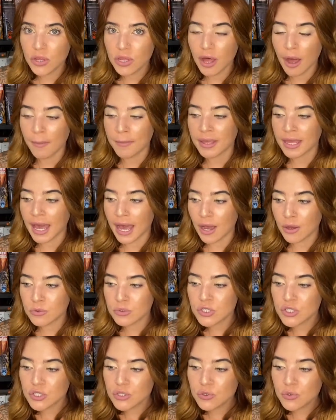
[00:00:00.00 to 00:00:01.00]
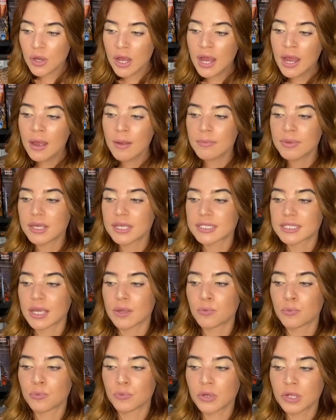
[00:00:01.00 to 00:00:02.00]
coming out to because I
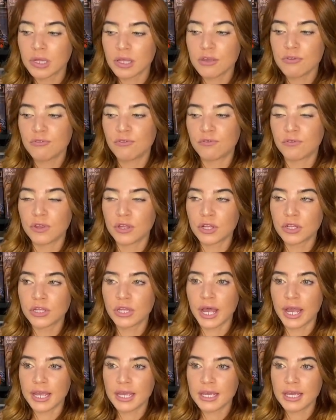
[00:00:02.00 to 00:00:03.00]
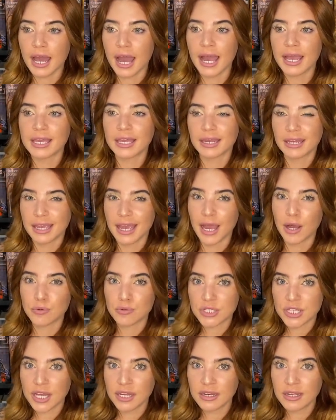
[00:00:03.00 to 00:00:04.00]
really feel like I can
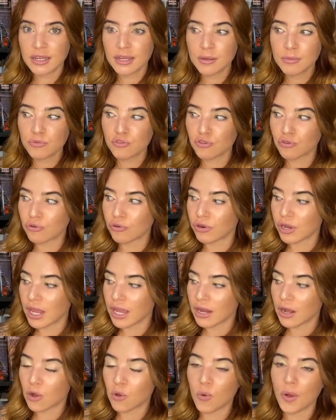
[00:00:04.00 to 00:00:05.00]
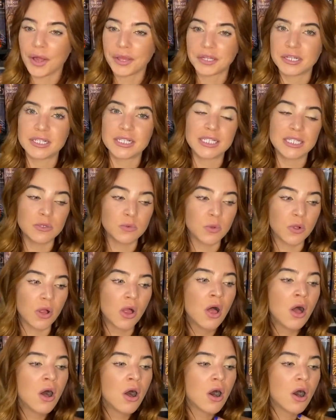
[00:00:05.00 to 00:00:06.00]
count on him to create a quality
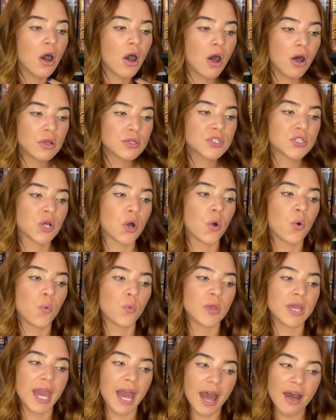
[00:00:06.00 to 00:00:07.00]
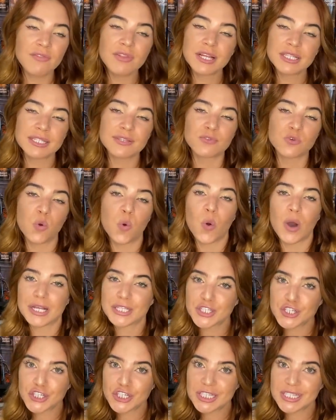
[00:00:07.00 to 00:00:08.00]
sequel. Also, we have lots of
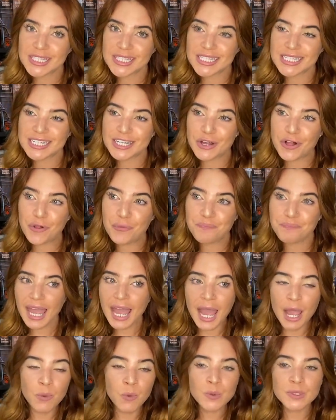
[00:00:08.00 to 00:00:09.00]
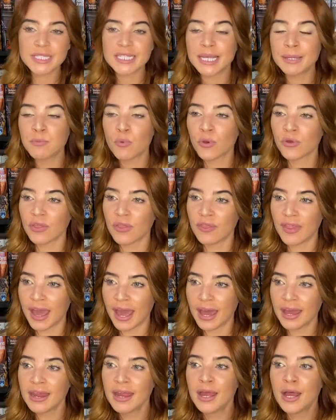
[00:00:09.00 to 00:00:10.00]
questions still I won't say more than
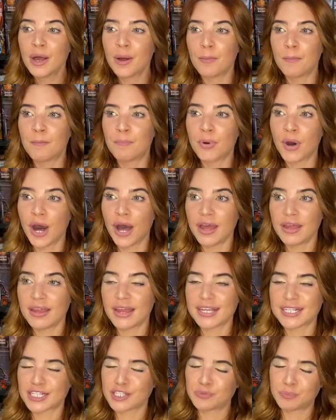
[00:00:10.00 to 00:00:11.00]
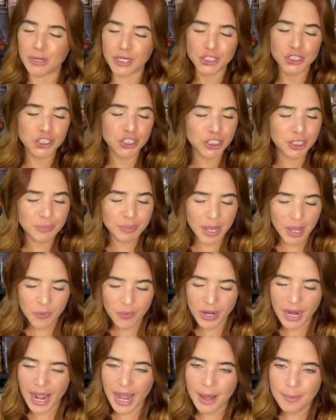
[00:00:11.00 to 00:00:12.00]
that, but especially by
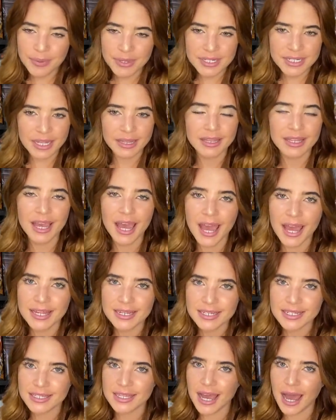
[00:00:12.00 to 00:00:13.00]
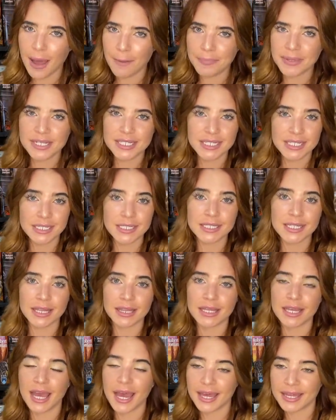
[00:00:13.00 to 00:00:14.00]
what happened at the end, the epic scenes at
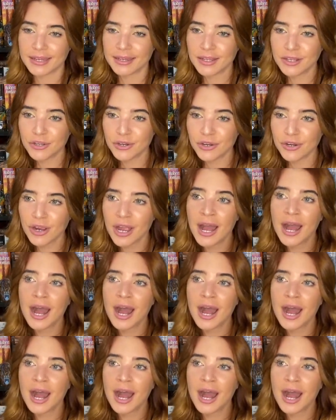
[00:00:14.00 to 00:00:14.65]
the end here,